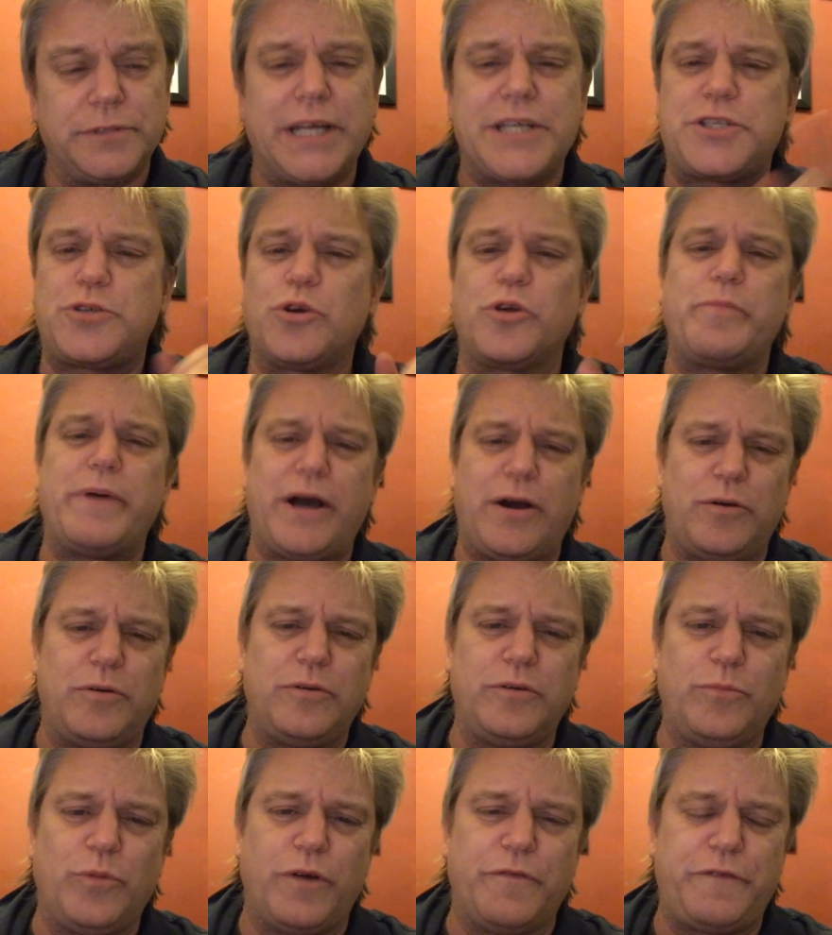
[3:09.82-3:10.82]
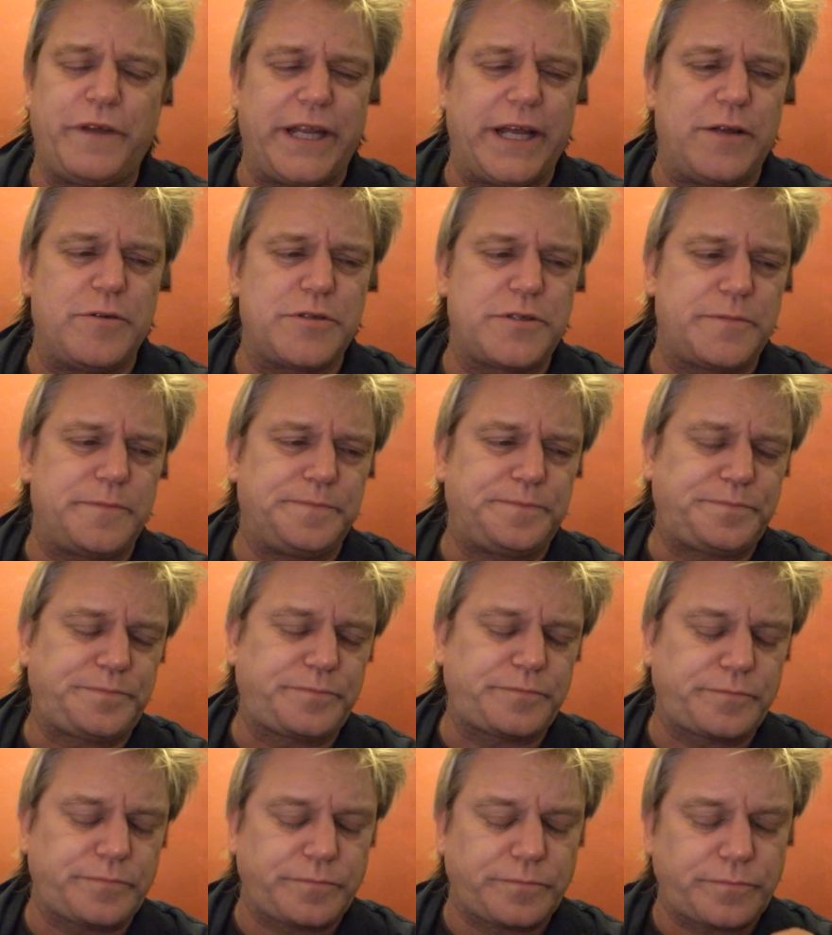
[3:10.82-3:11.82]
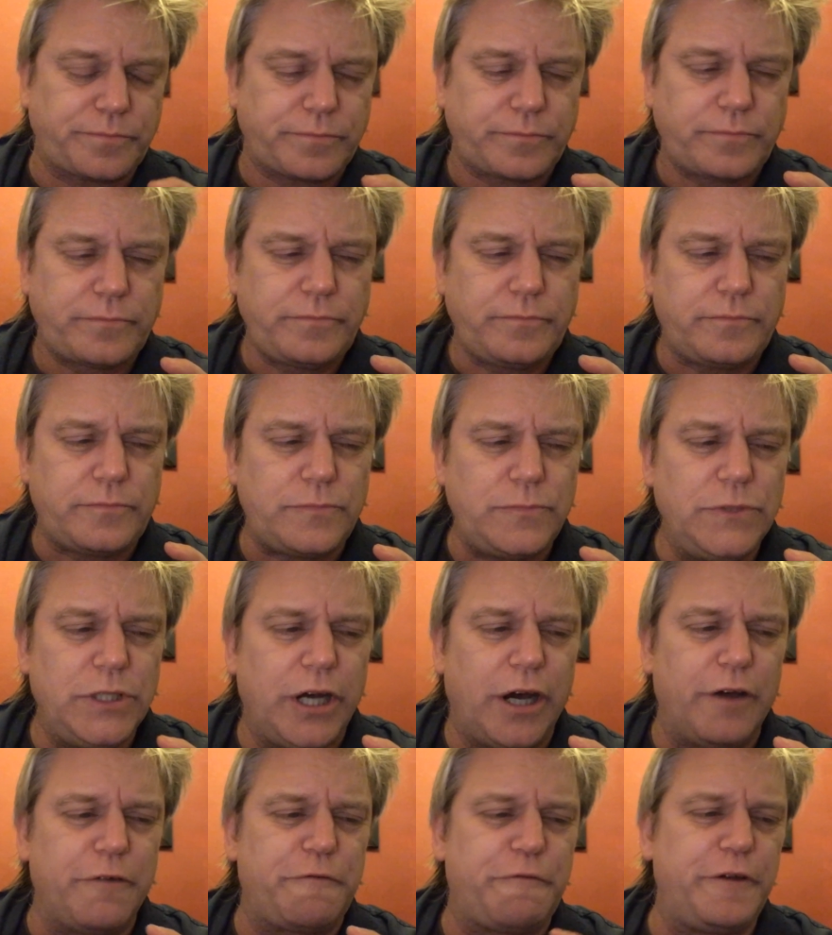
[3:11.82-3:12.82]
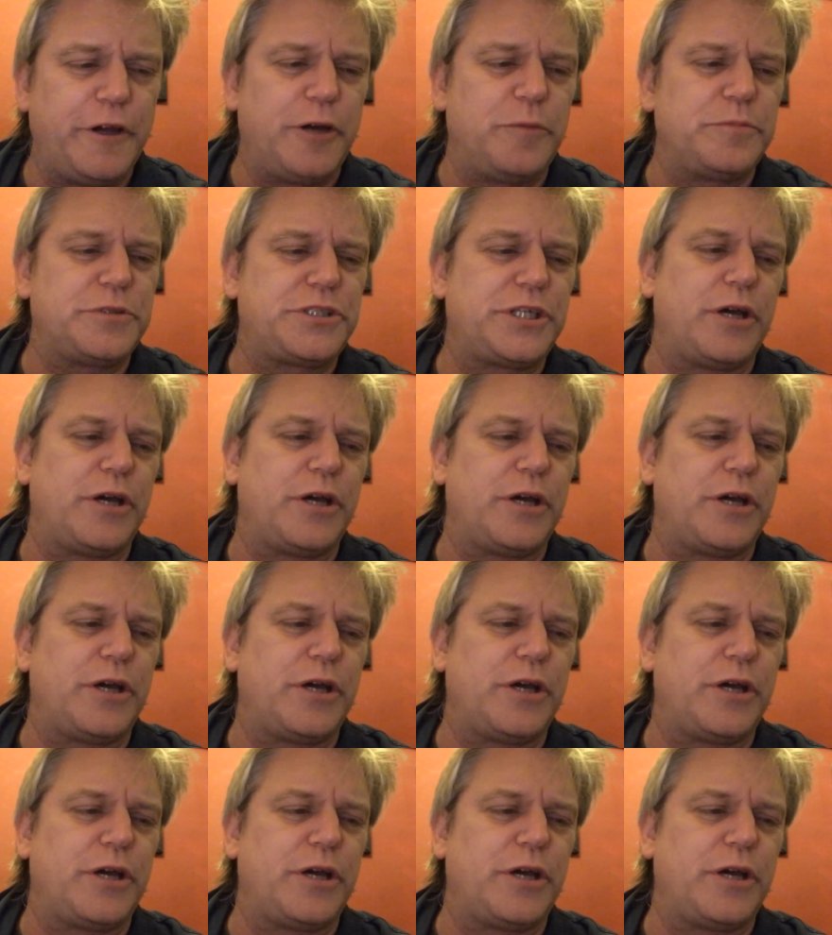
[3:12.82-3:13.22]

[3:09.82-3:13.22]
Let's talk about what videos I've filmed.